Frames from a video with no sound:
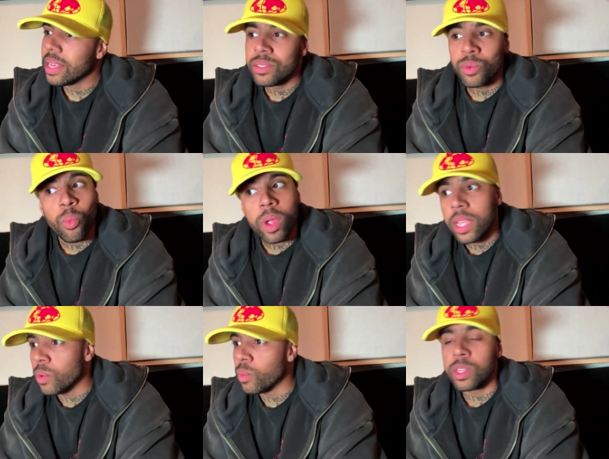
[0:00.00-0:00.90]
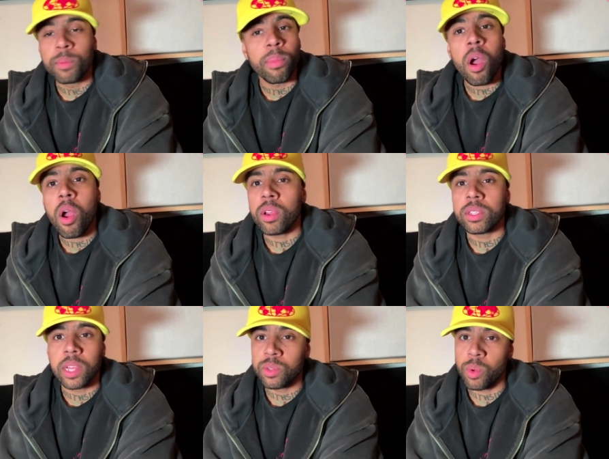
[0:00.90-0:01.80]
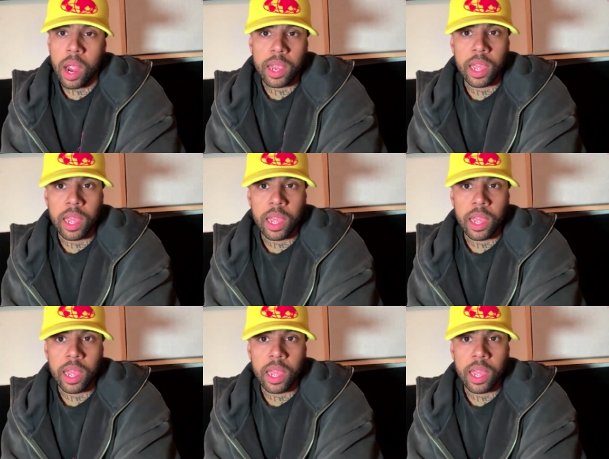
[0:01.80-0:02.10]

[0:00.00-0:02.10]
is wicked with the bars. That's where